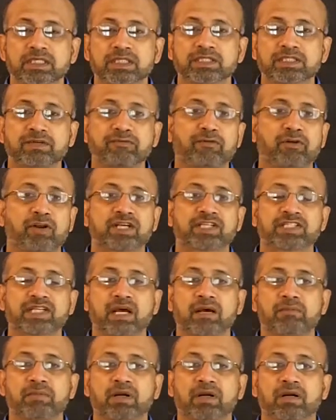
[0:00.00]
Say for
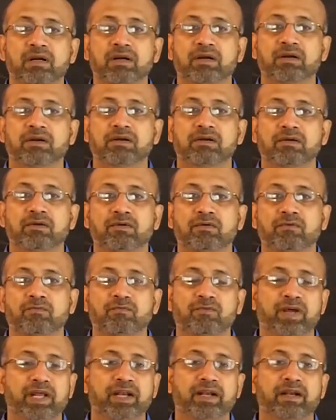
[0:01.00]
example,
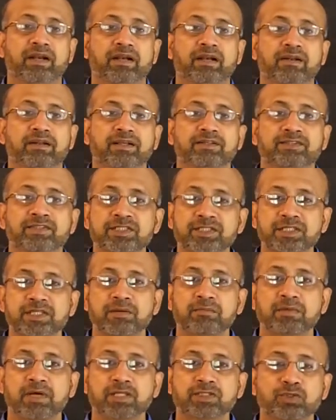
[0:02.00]
when the
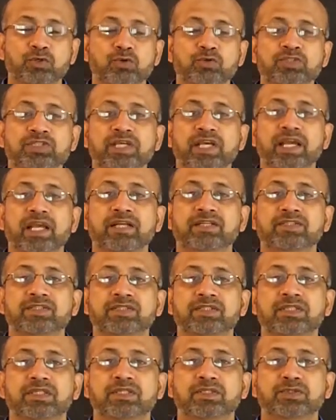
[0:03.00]
system associates
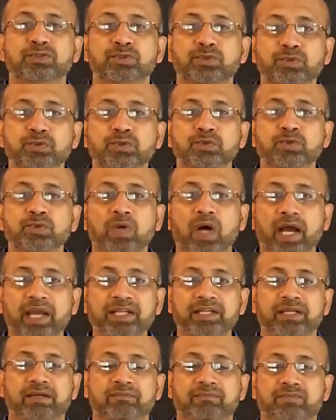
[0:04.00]
two
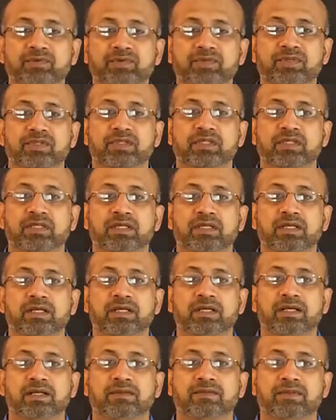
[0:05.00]
items,
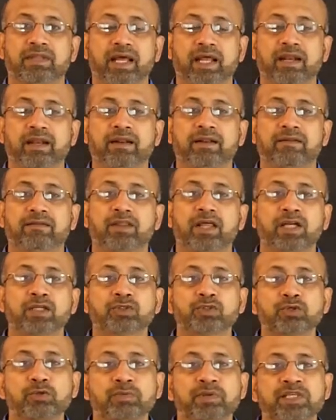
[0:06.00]
then there
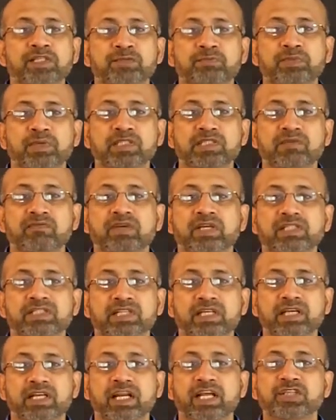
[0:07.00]
should be specific
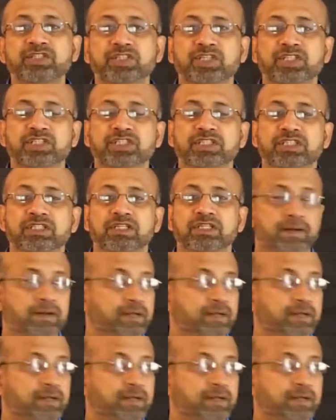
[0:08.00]
signatures.